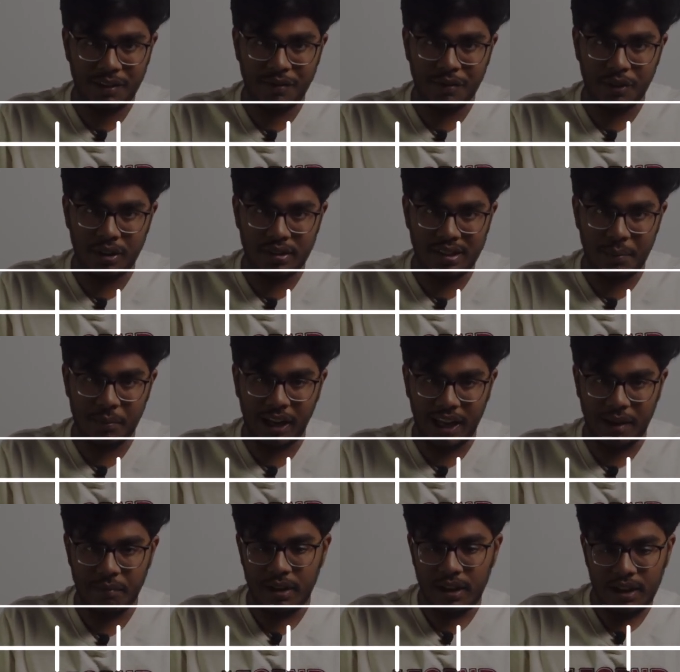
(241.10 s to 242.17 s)
for some
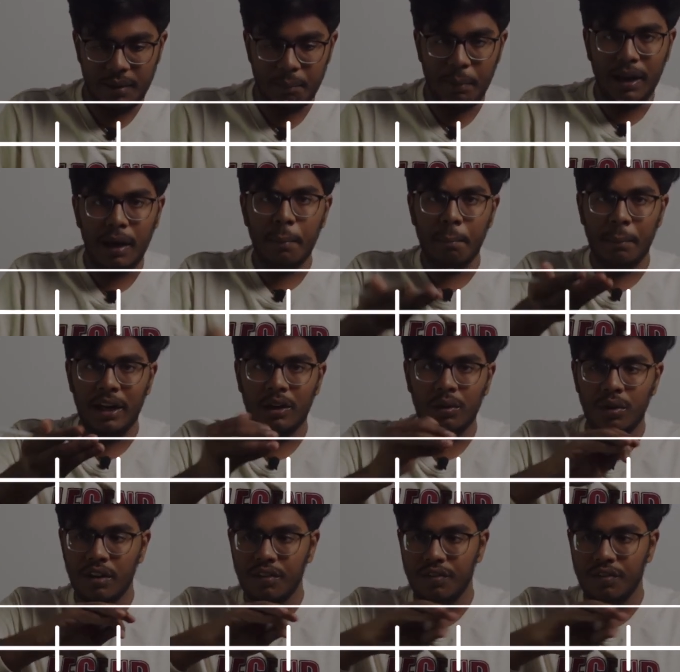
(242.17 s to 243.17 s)
time, pick up P2 and